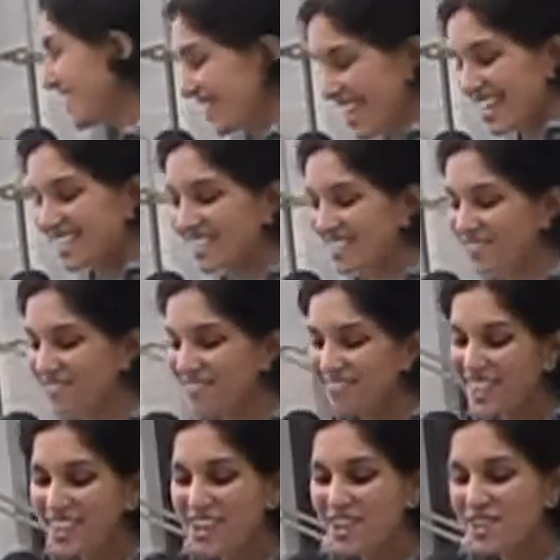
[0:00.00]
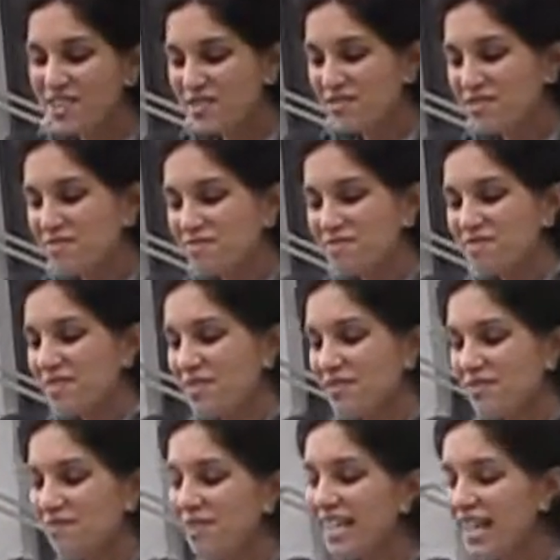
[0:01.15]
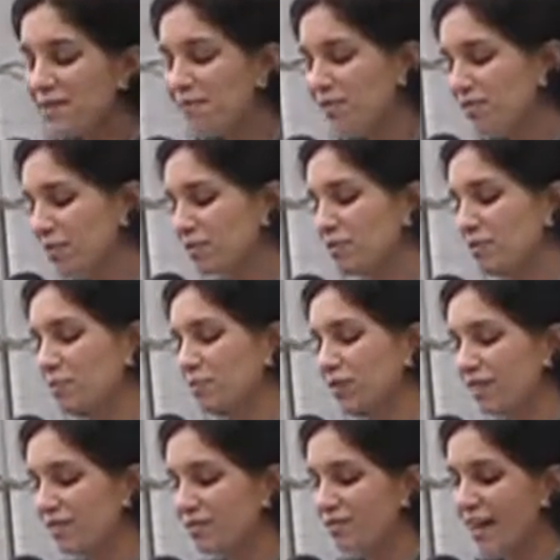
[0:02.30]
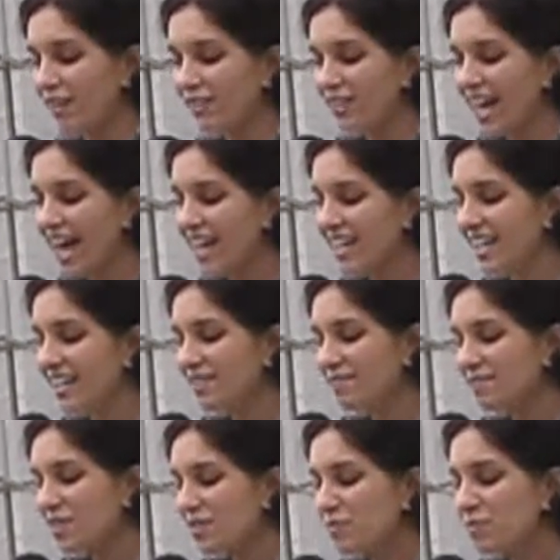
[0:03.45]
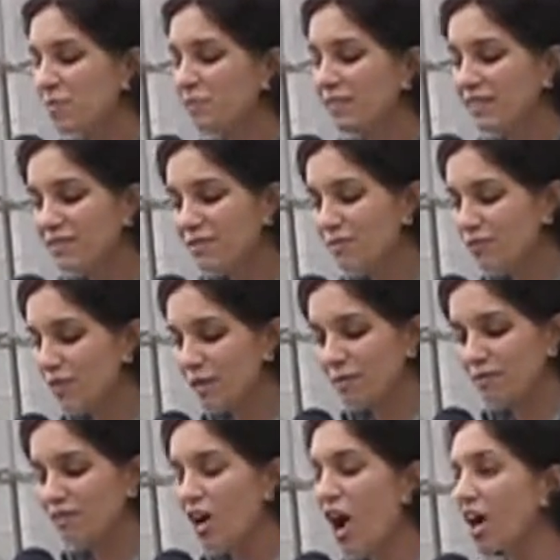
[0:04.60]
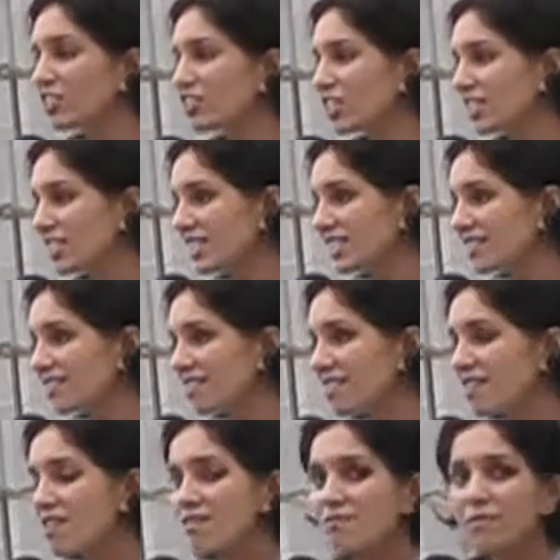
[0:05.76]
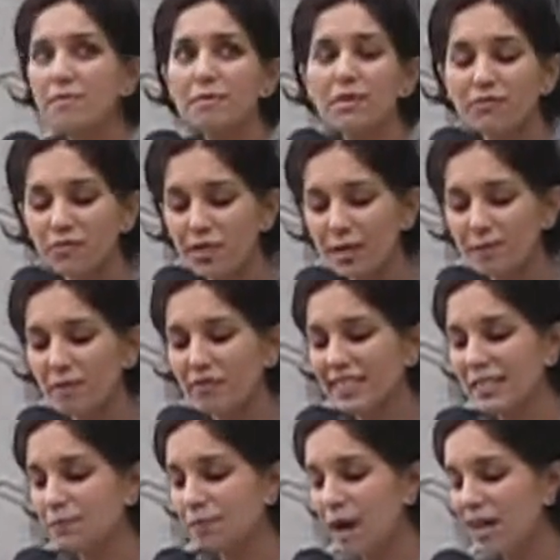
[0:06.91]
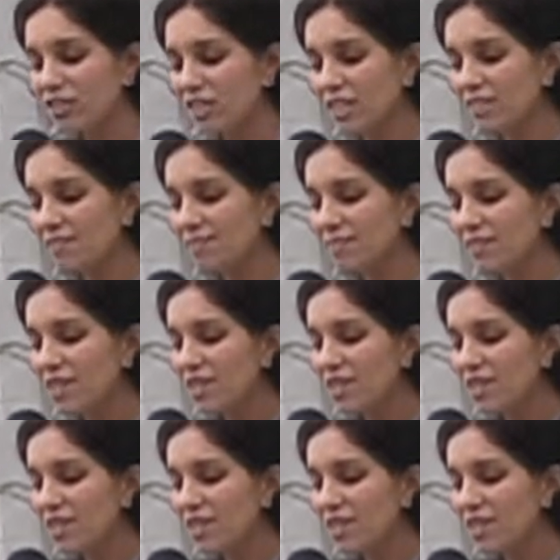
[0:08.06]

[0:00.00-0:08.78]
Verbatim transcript: Thank you we at Muslims for Progressive Value Canada, we believe in freedom of conscience, freedom of expression.